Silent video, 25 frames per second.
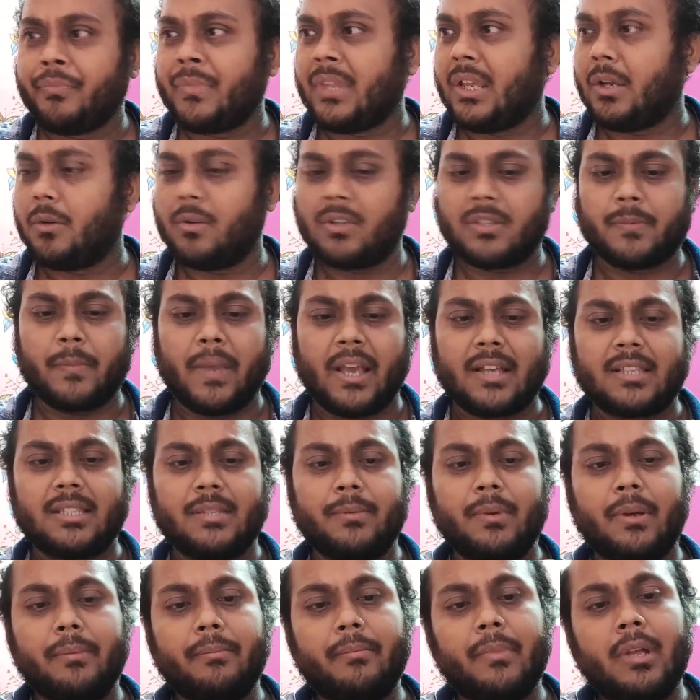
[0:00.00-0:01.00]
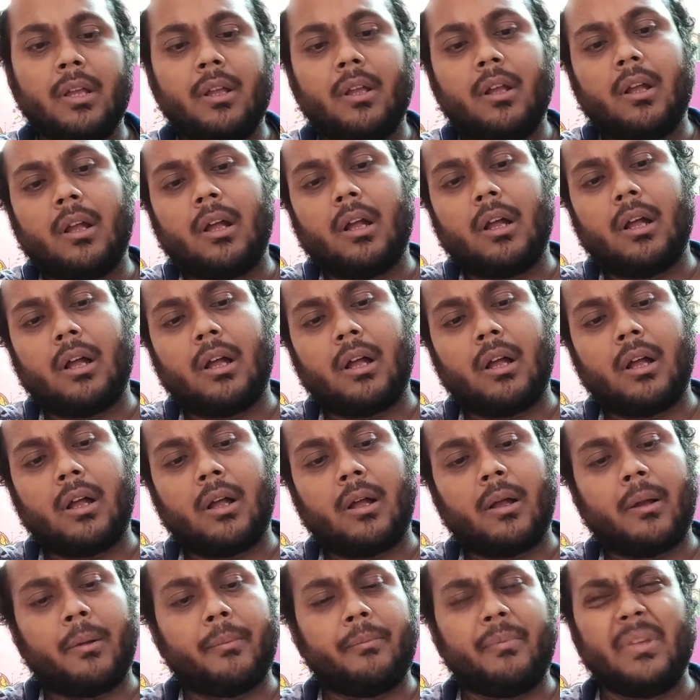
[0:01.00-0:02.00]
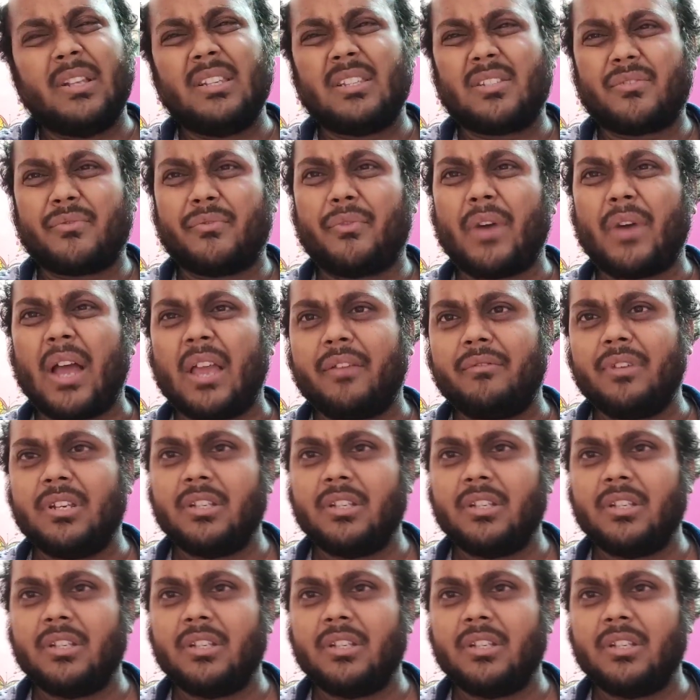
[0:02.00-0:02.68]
it was maximum 5